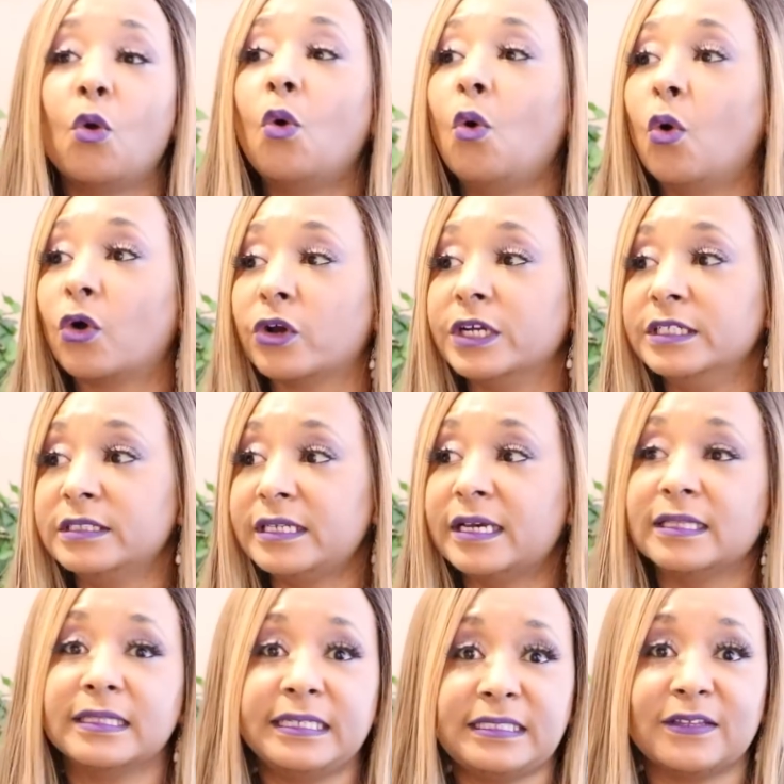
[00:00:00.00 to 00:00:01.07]
or
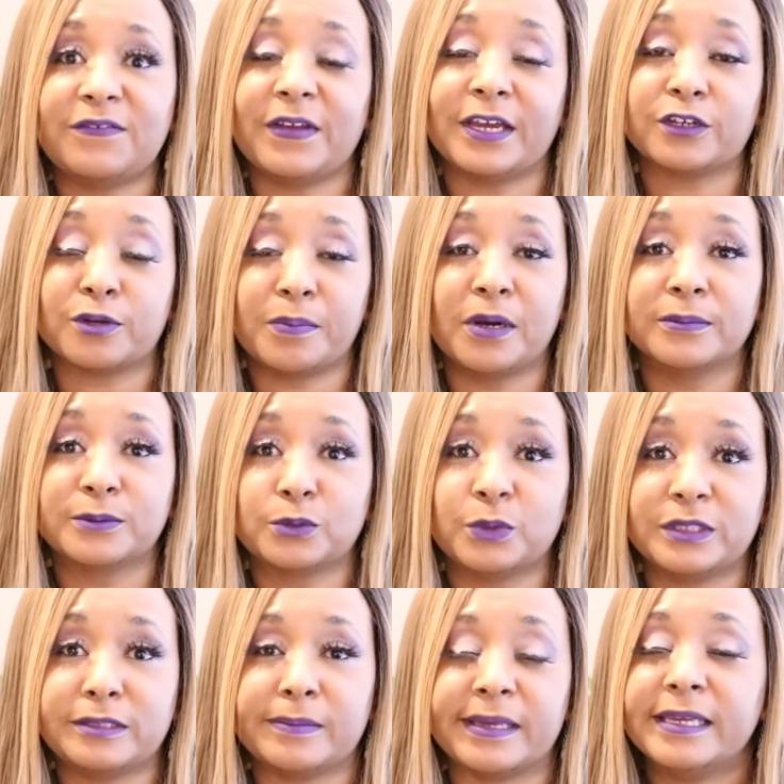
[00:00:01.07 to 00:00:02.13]
until Lisa Vanderpump's
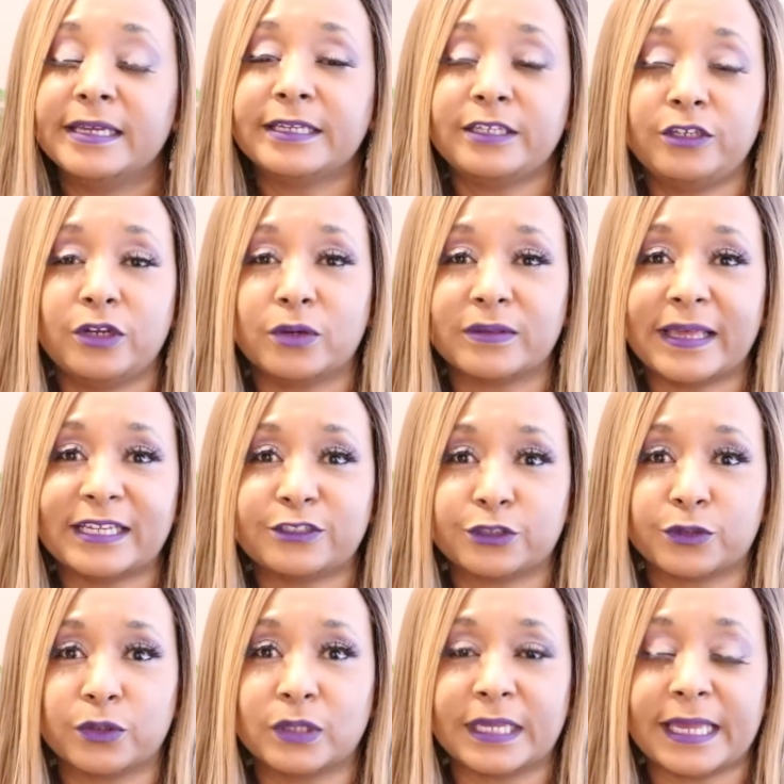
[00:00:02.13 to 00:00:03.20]
with me." You know, that's
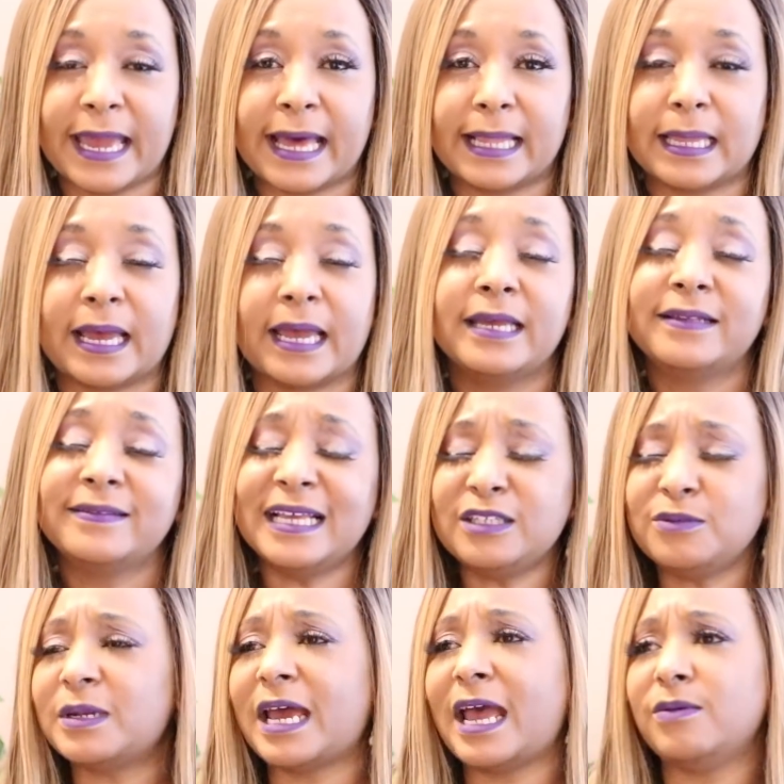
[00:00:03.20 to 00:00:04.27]
your only ally.
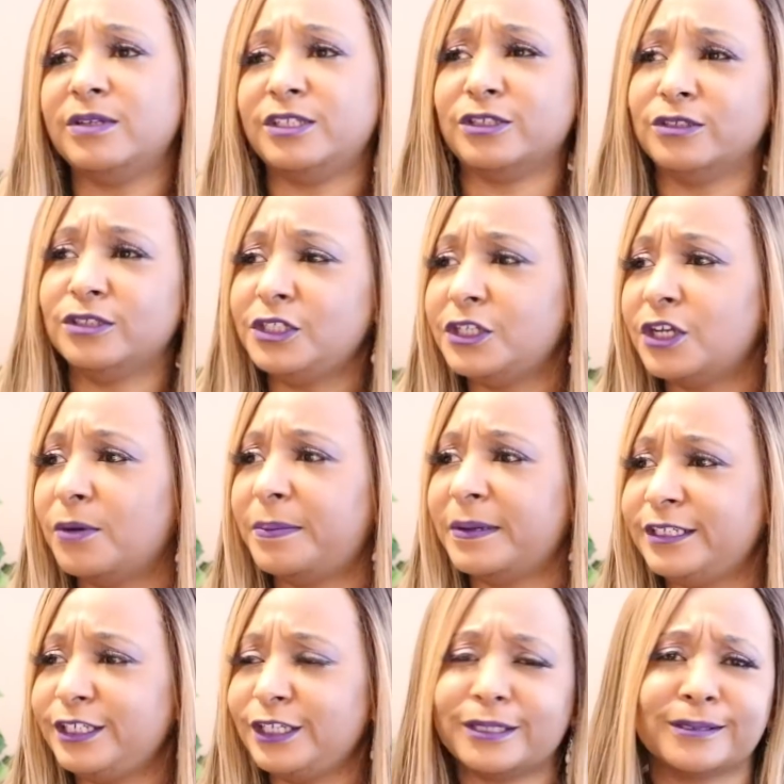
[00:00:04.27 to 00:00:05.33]
That's what I would do, you know.
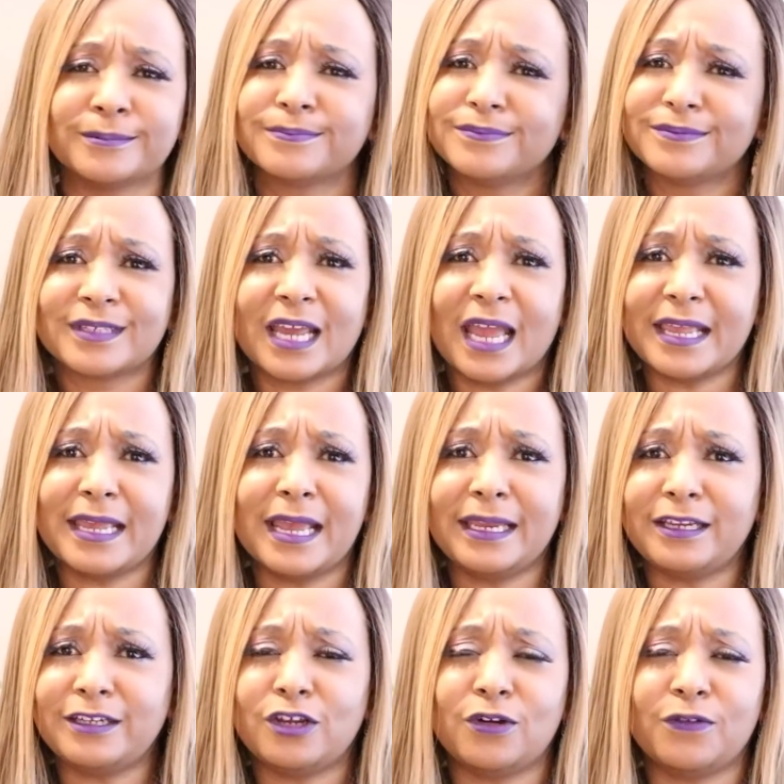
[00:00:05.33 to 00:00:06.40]
But, you know, I
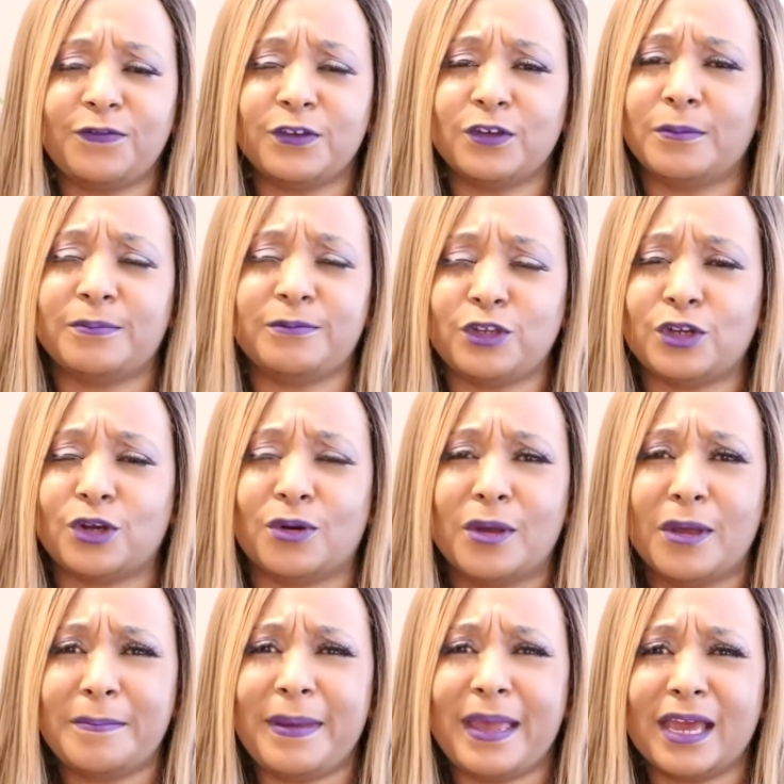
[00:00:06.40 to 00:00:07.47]
kind of don't feel, you know,
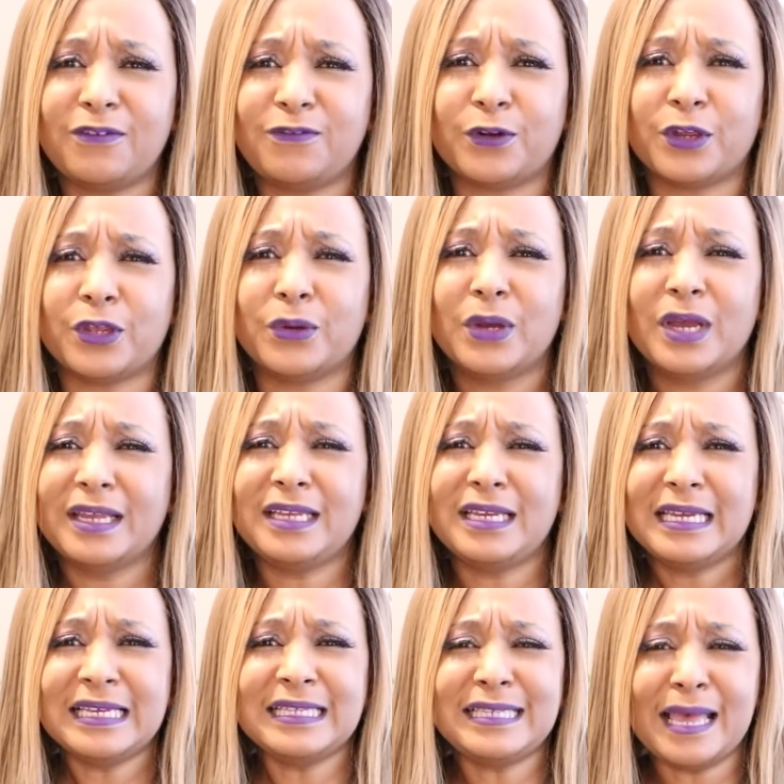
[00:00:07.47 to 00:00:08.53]
bad for you.
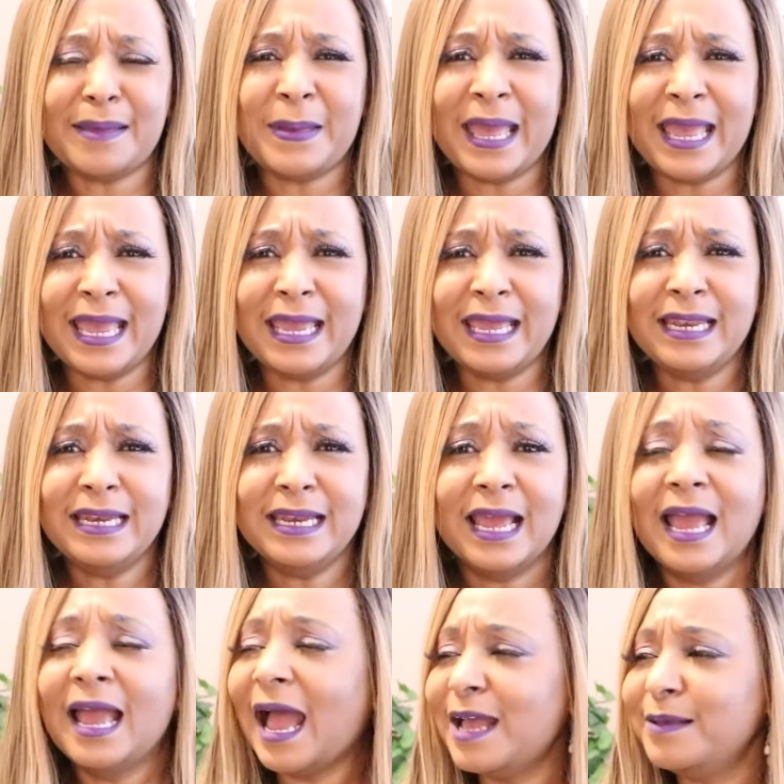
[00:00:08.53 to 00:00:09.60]
Is that bad?
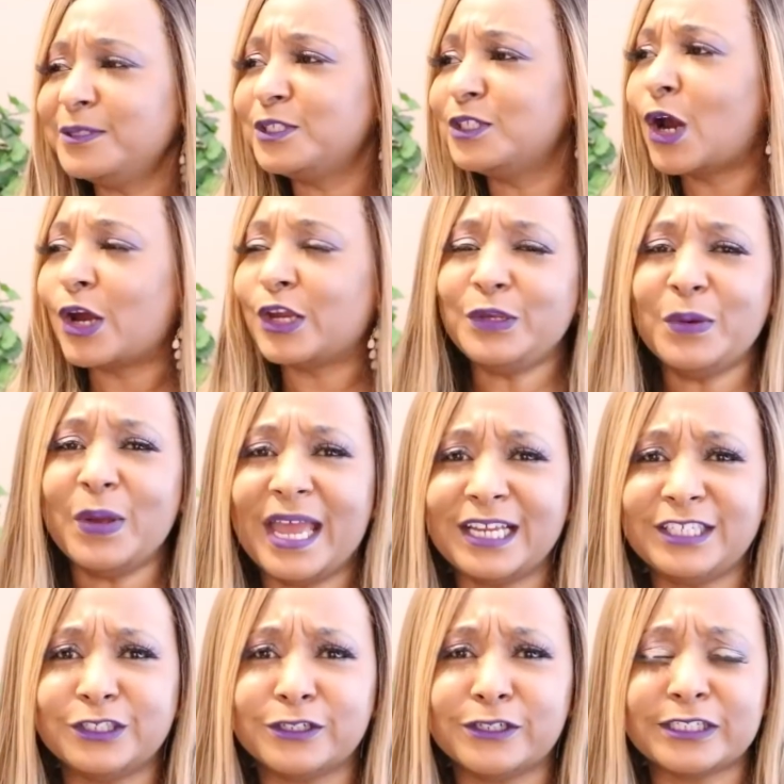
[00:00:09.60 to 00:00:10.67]
I'm sorry. You
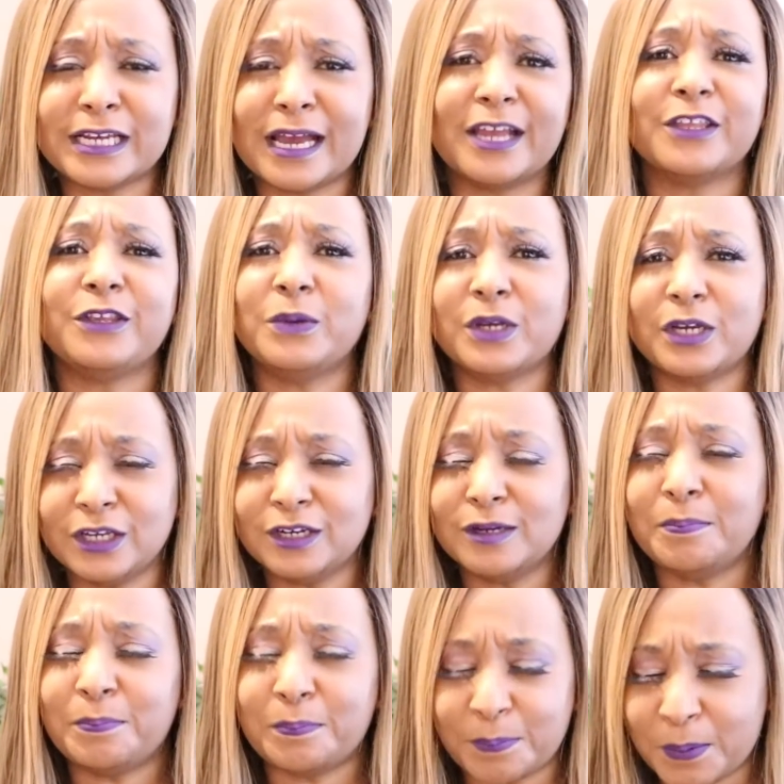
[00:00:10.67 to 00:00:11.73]
had your shot. You could
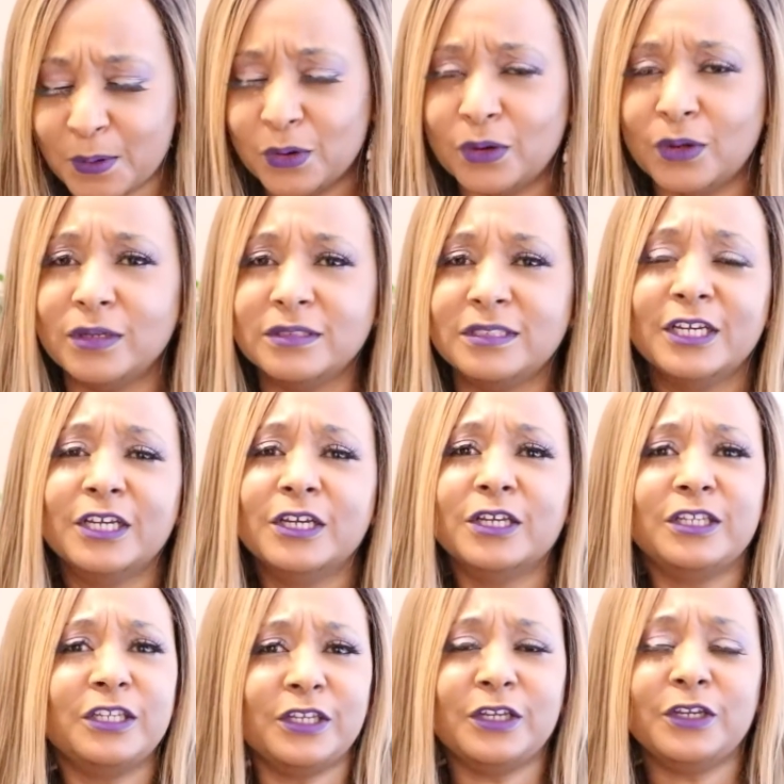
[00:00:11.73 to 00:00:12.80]
have pulled,
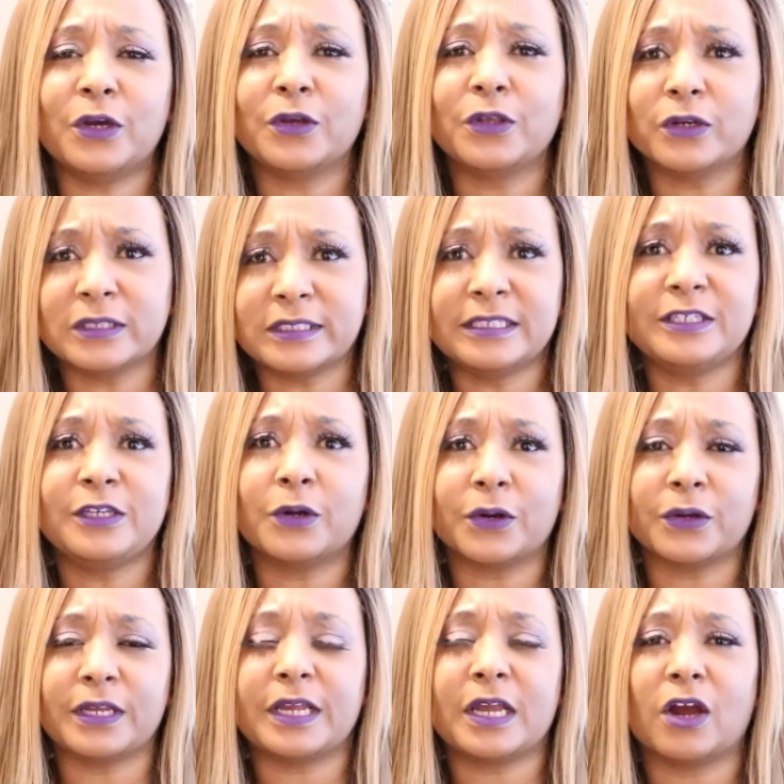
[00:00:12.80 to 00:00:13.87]
you know, your
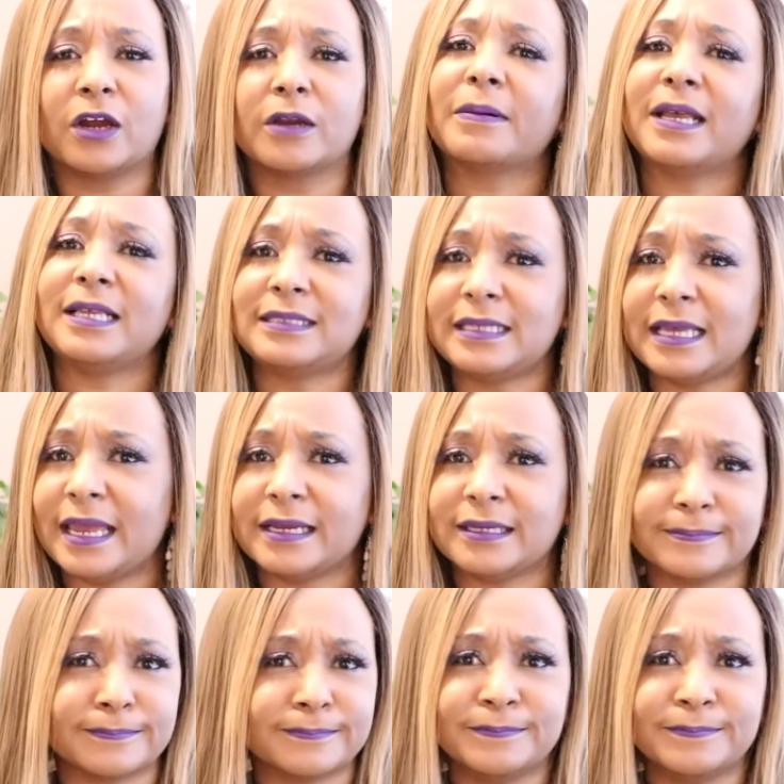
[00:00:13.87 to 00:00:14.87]
seniority card by saying,